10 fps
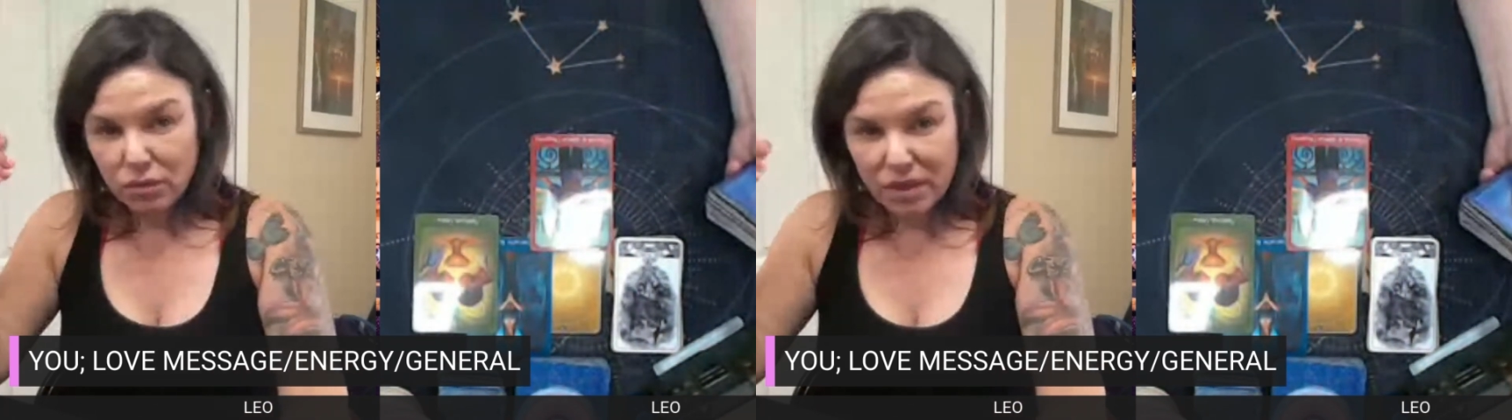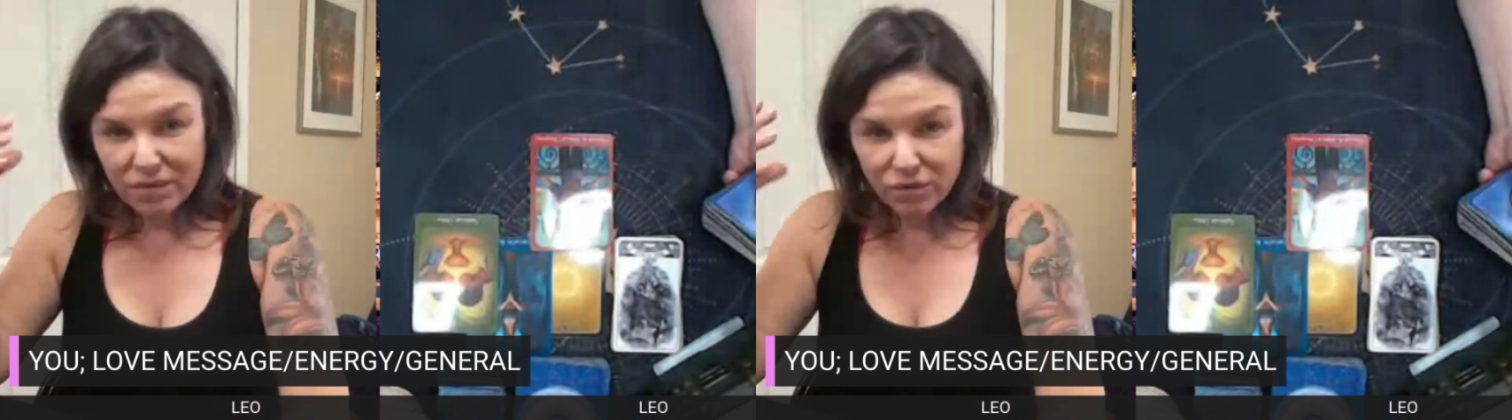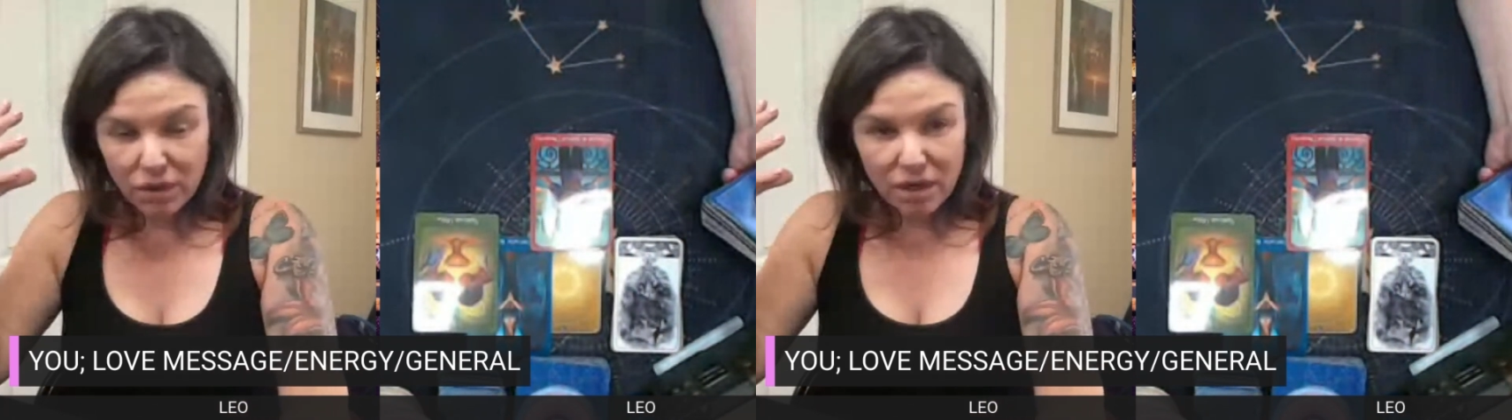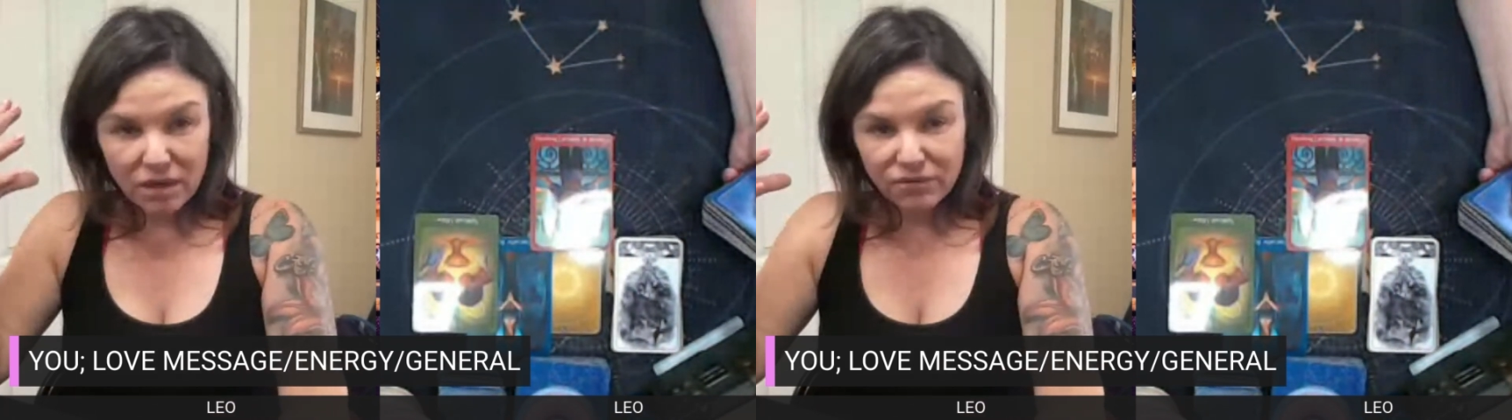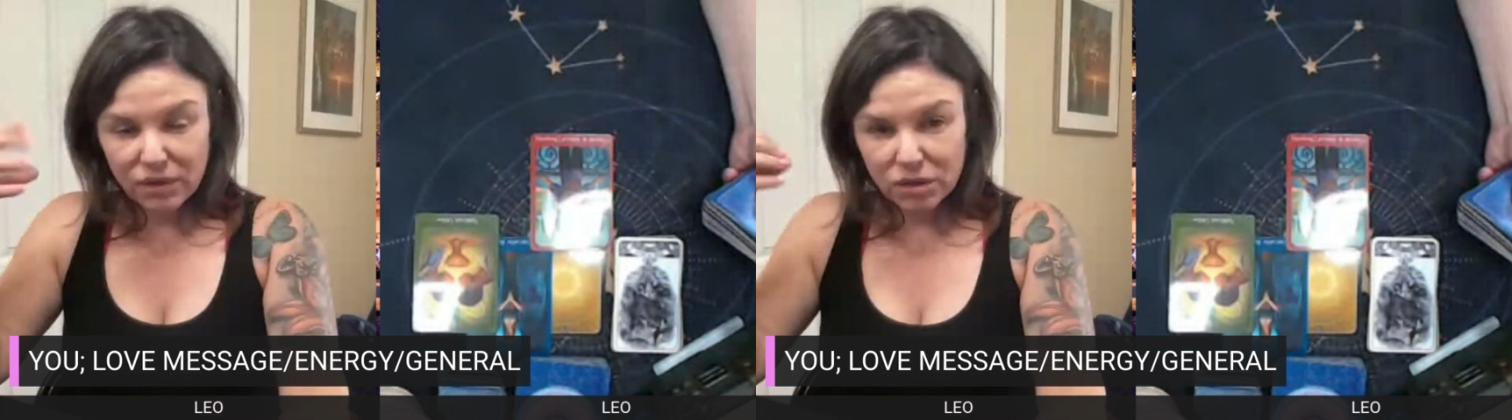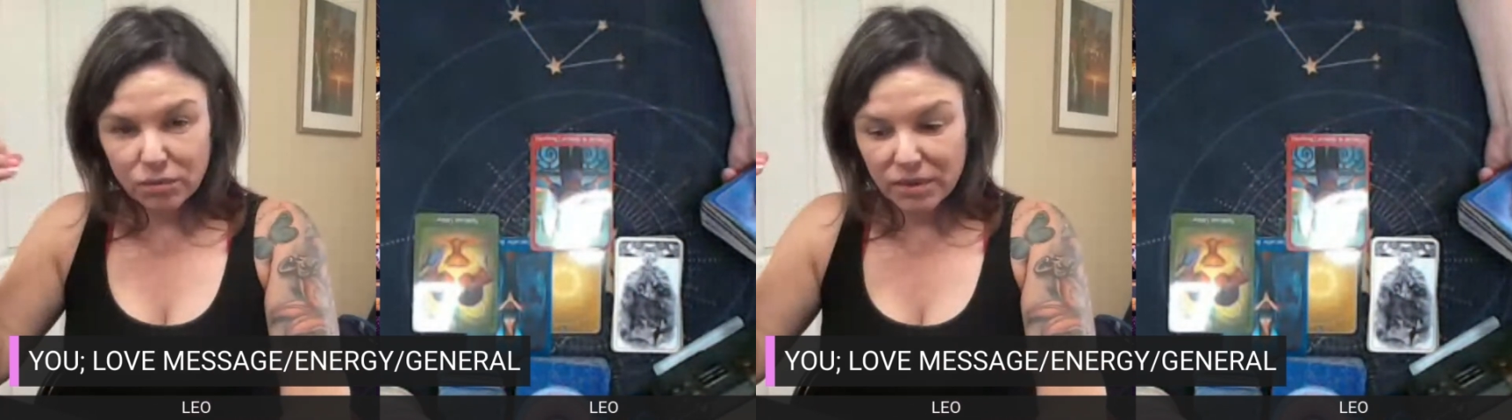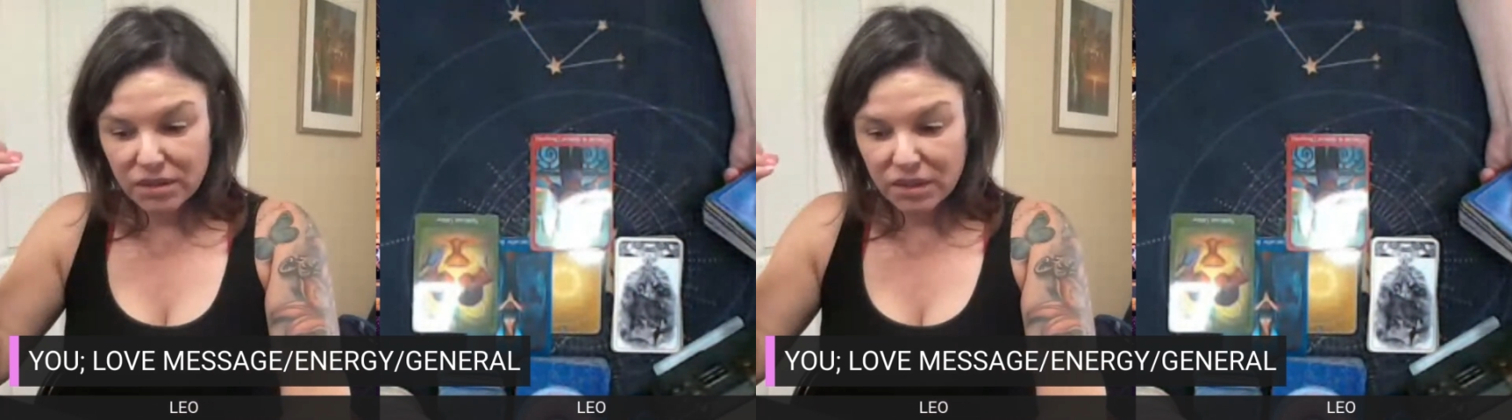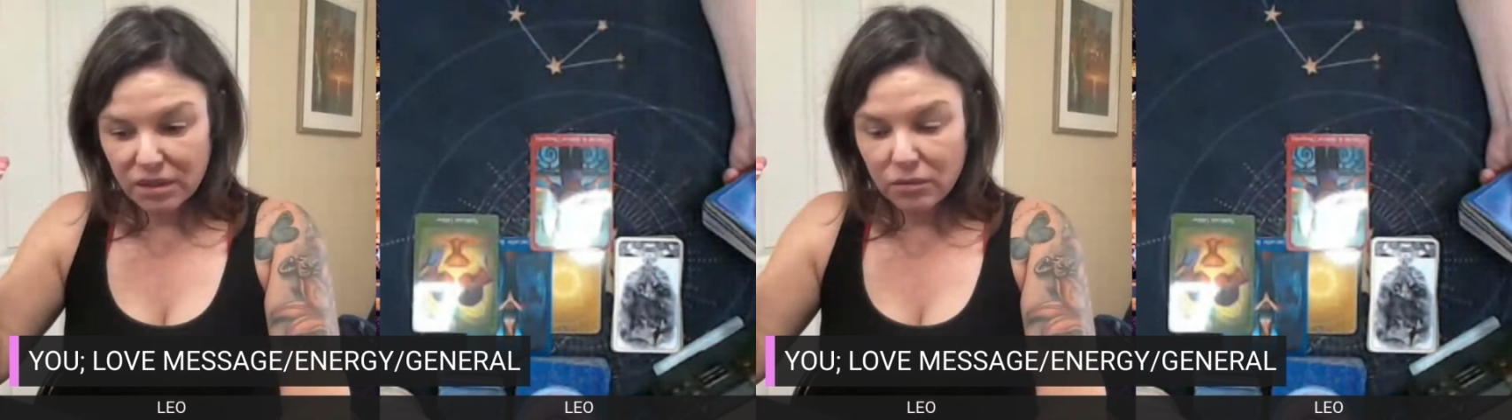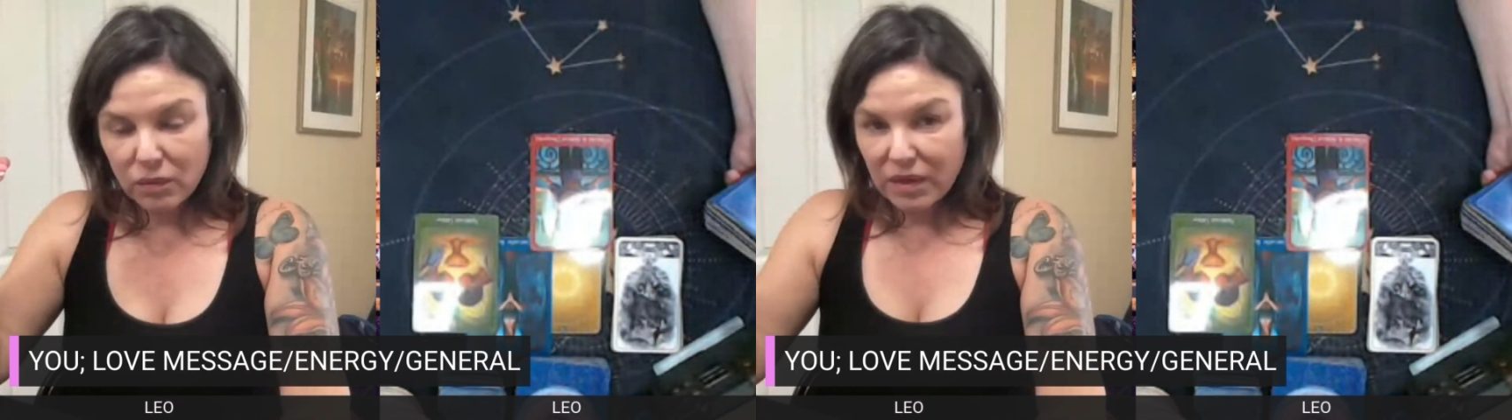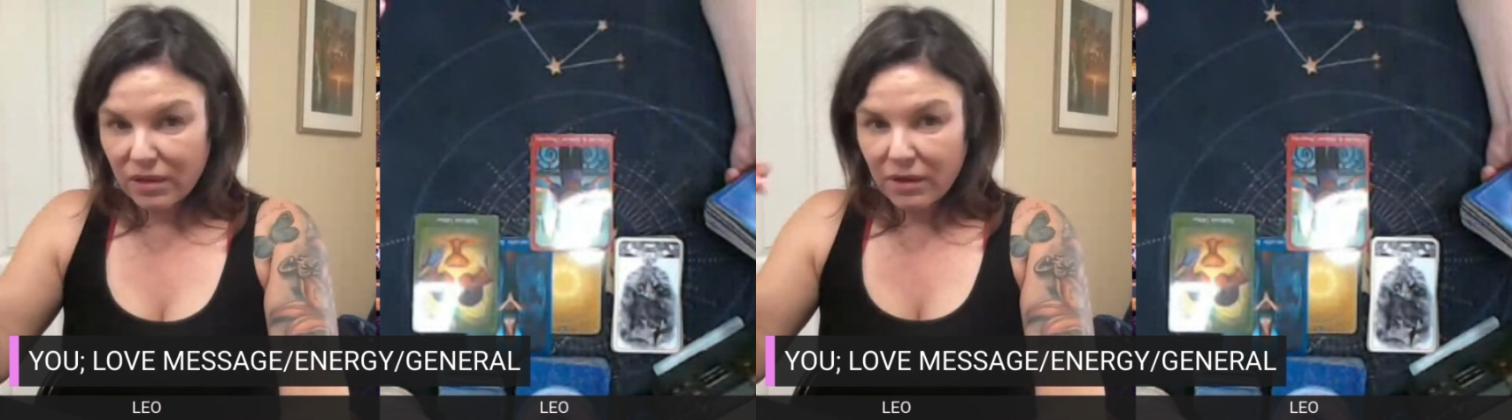whatever conflict you've been dealing
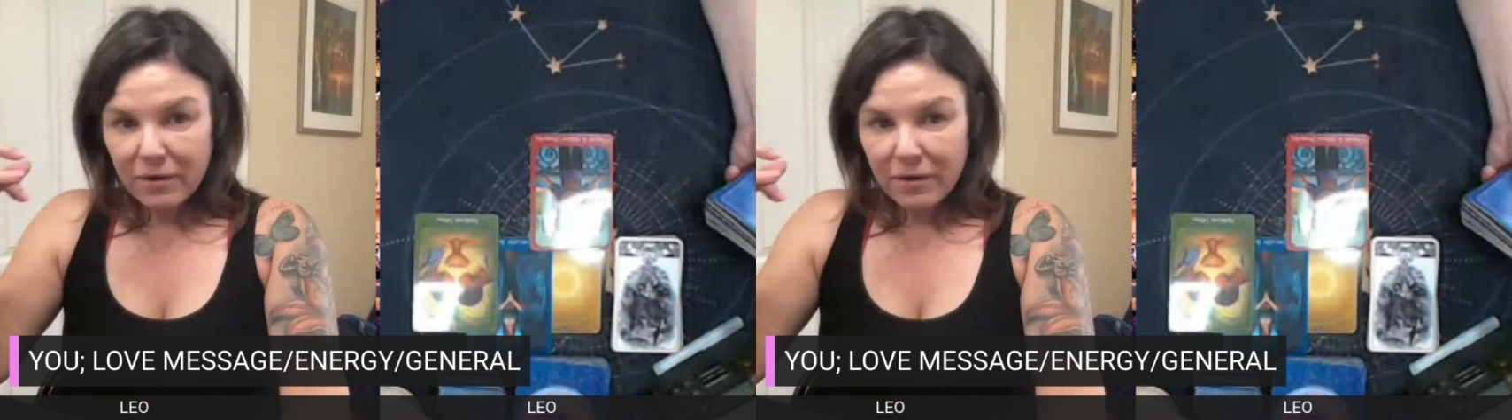with,